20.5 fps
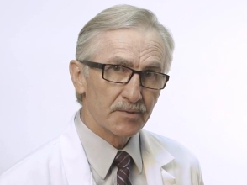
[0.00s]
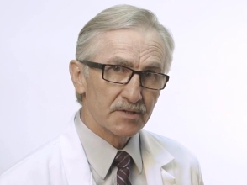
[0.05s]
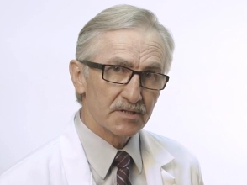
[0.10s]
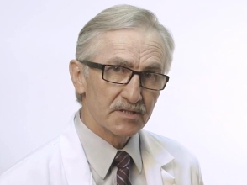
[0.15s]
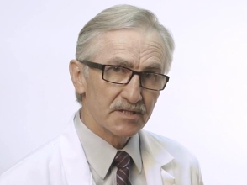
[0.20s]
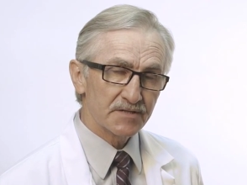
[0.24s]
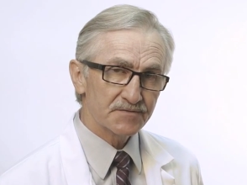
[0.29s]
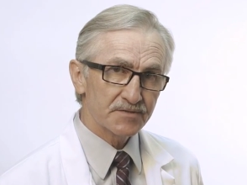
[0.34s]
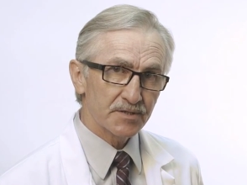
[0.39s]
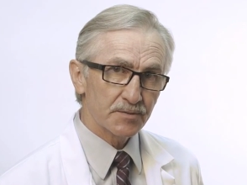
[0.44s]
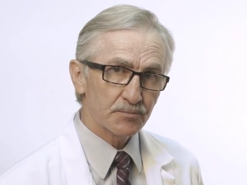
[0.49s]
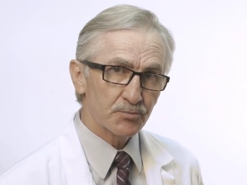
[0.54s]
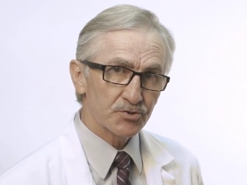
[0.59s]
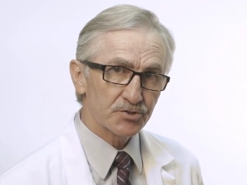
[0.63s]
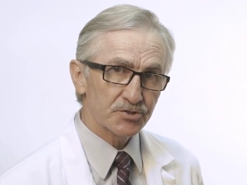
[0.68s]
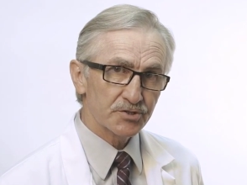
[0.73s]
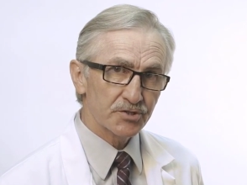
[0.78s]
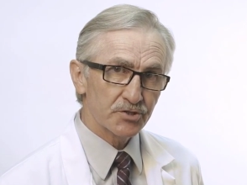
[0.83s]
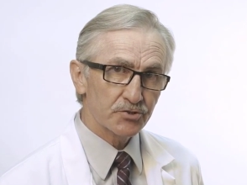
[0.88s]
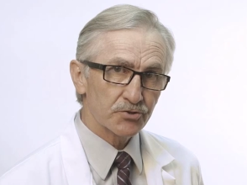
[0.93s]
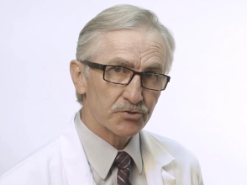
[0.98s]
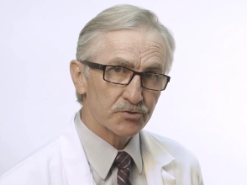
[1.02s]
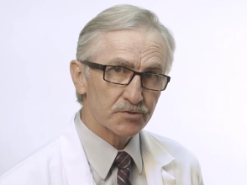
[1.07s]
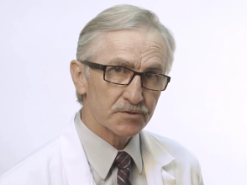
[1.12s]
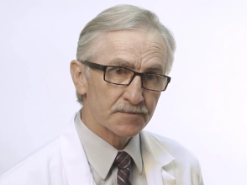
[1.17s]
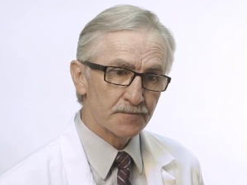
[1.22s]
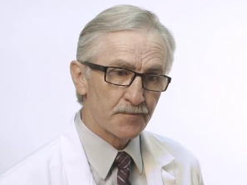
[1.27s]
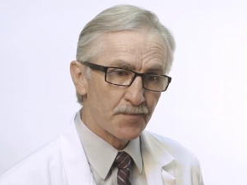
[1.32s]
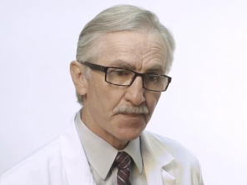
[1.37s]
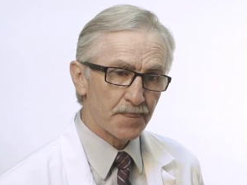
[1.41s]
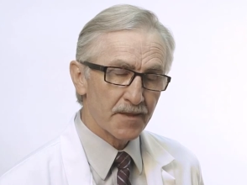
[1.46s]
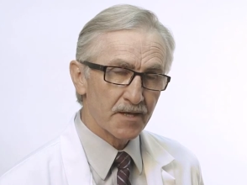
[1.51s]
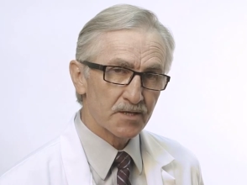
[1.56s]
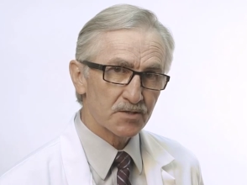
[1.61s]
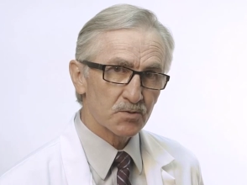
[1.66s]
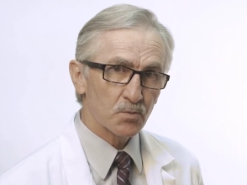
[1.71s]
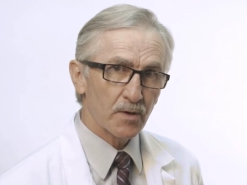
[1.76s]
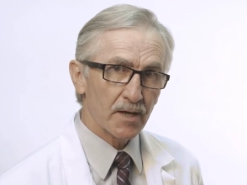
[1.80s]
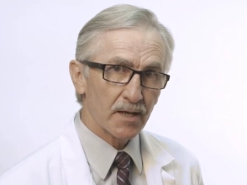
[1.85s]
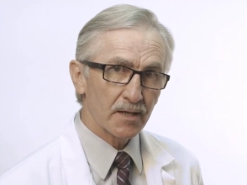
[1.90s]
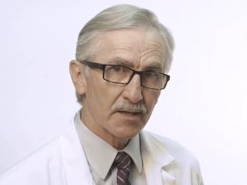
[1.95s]
lifting procedures,
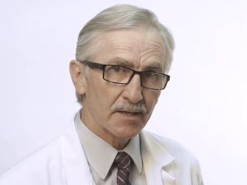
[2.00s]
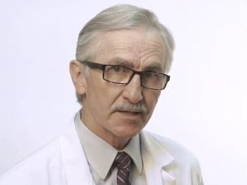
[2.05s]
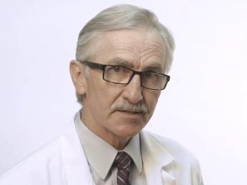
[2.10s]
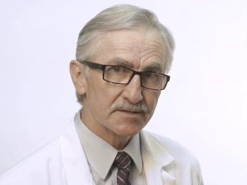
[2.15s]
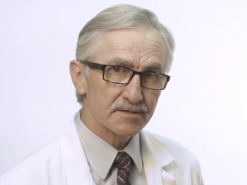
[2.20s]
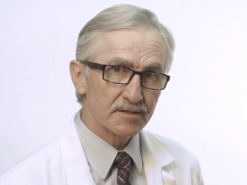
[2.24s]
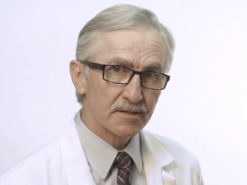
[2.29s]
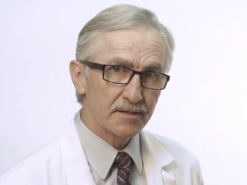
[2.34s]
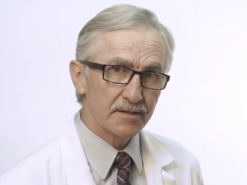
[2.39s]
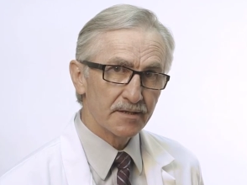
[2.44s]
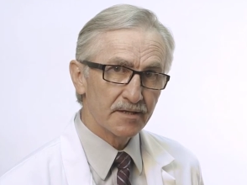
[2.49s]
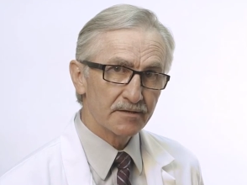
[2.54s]
as well as